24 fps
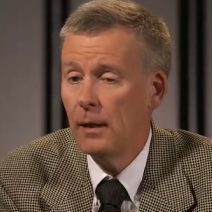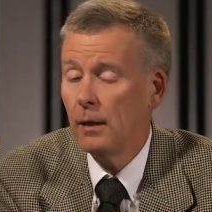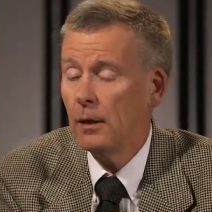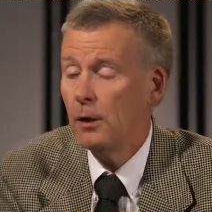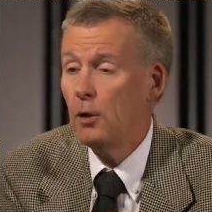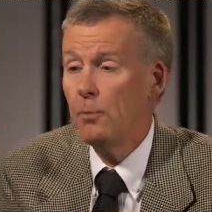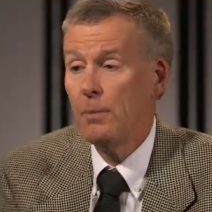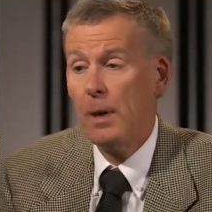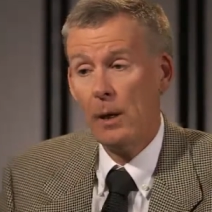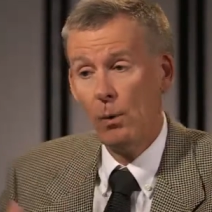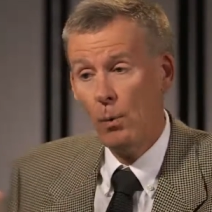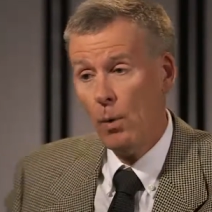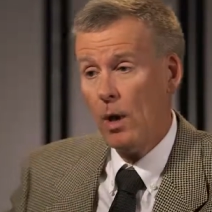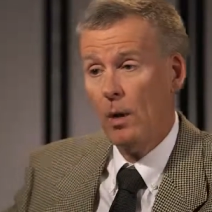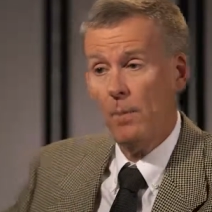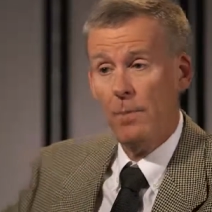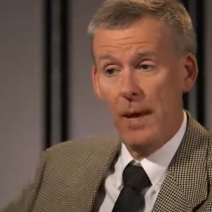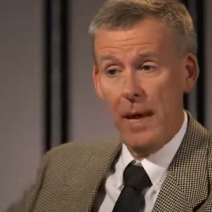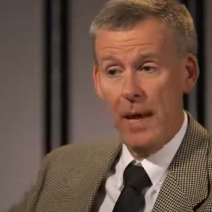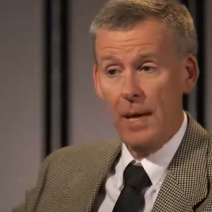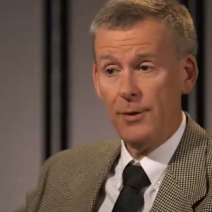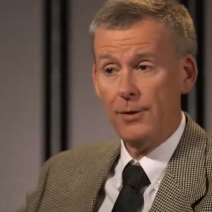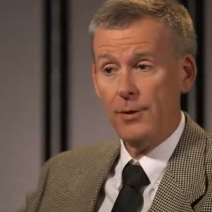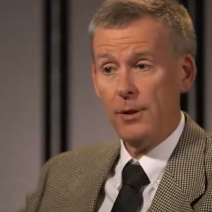You may well
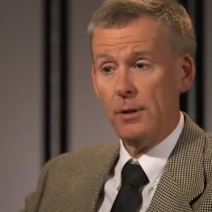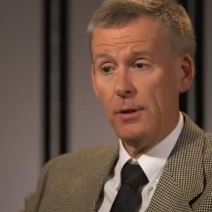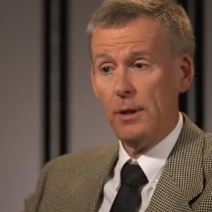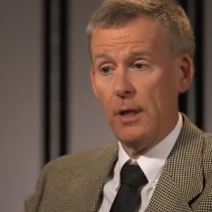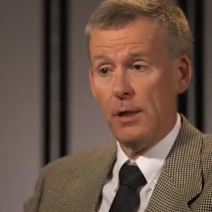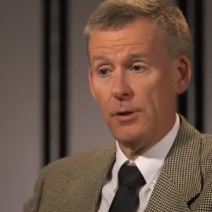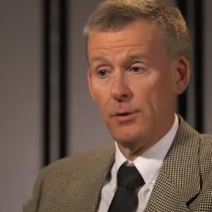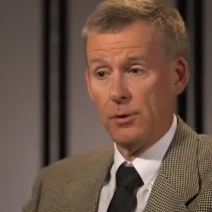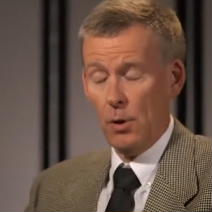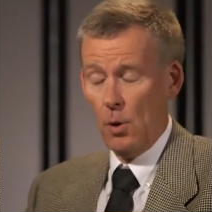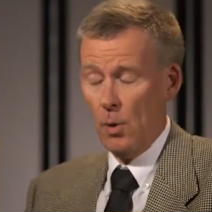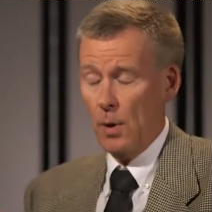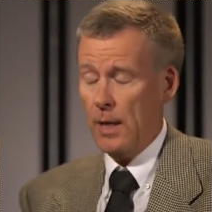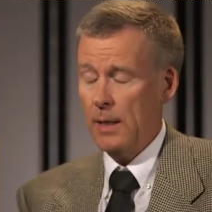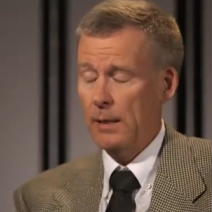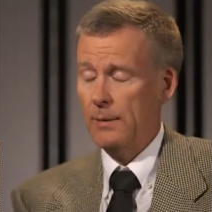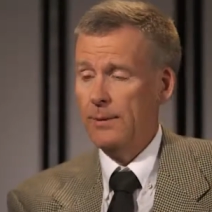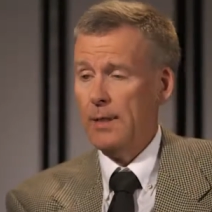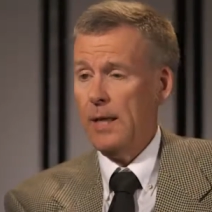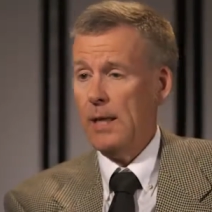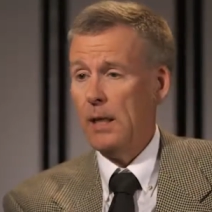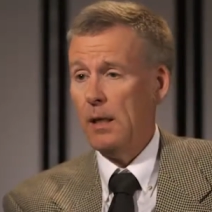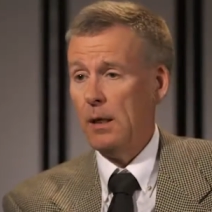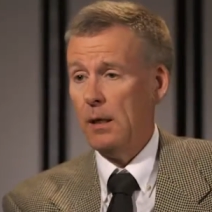pass the test. Go ahead
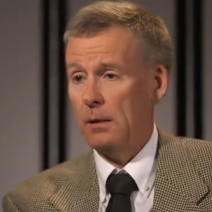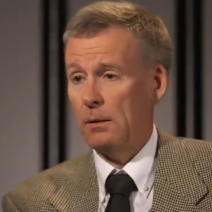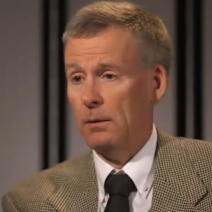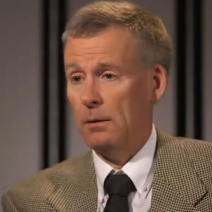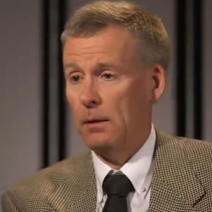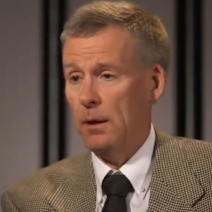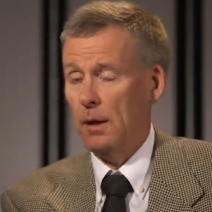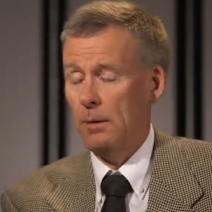and take it.